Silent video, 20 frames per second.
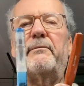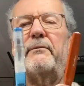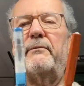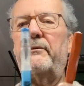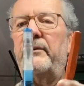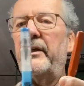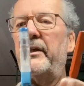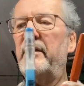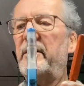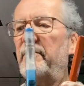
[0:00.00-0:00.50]

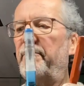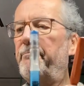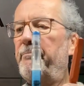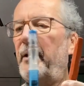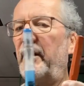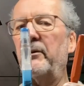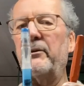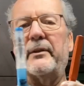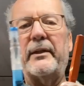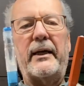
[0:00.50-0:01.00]
These have
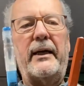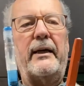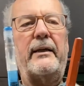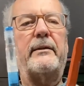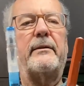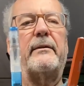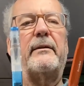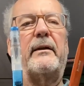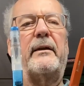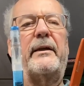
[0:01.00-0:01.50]
both
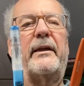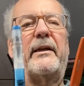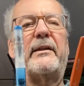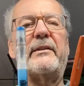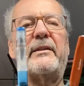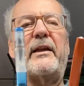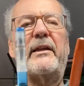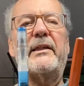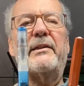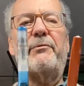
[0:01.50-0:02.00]
had an
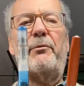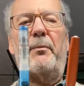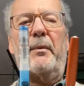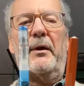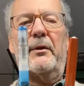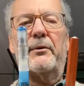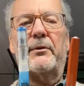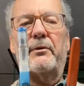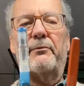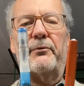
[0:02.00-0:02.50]
extensive
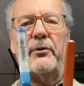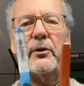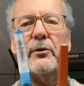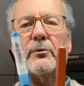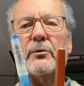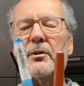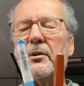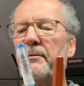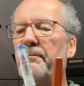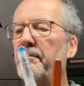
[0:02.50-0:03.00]
amount of
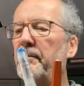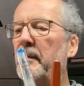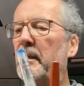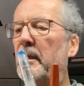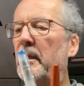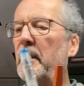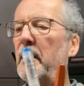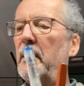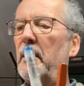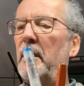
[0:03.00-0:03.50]
use.
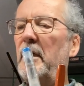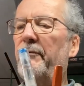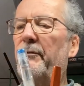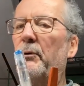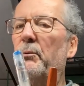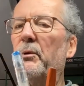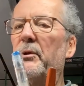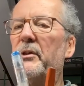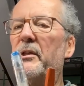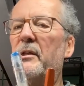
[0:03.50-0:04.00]
If you
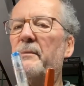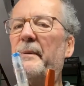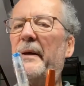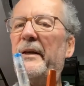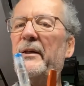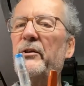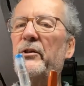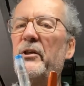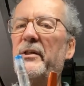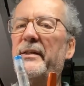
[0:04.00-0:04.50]
want to
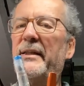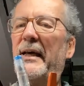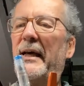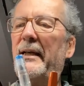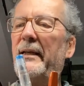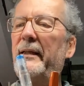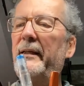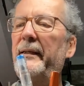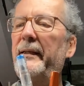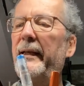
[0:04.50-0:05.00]
spend just that
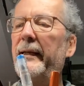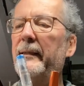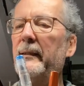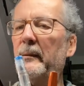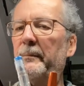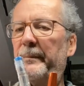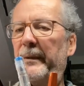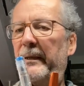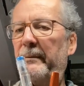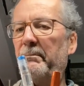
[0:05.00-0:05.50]
little
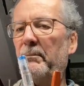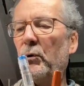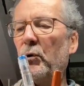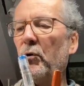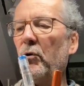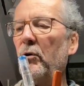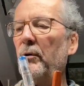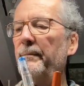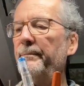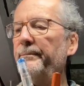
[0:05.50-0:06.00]
bit
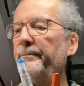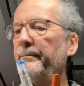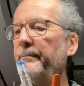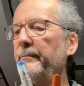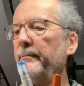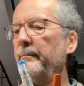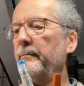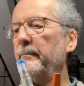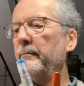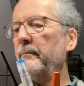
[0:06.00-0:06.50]
more,
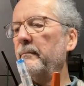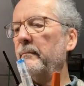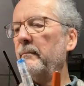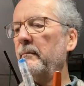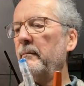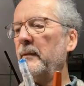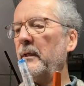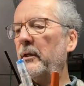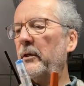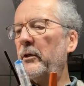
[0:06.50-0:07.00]

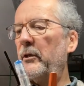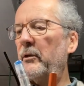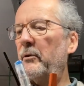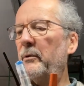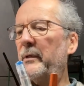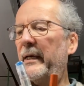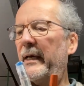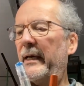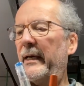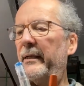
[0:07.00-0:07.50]
you
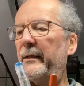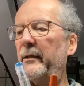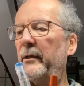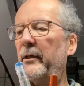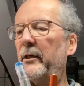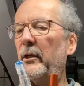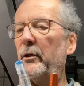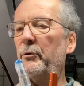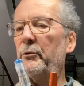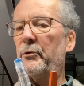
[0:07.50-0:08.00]
can
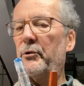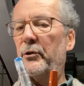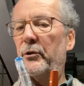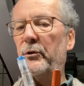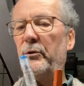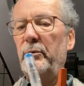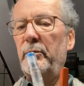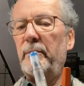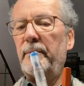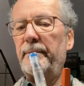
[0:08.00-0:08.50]
go
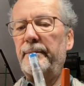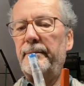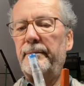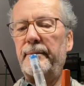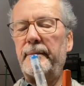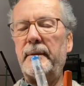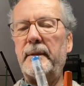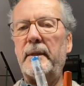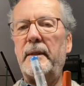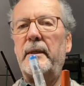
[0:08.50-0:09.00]
to
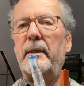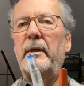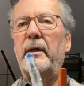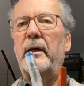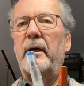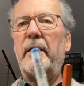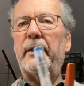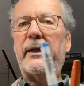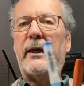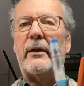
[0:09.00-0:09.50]

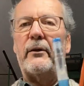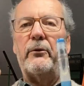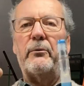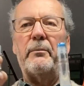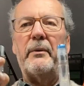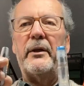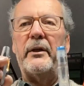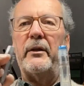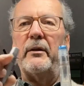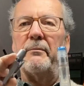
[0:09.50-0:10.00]
an
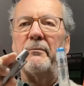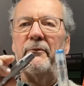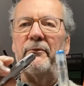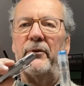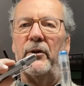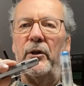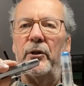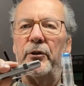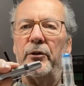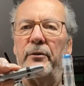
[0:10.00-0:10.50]
aluminium
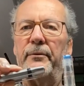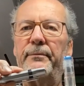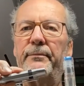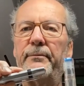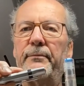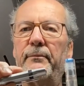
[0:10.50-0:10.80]
version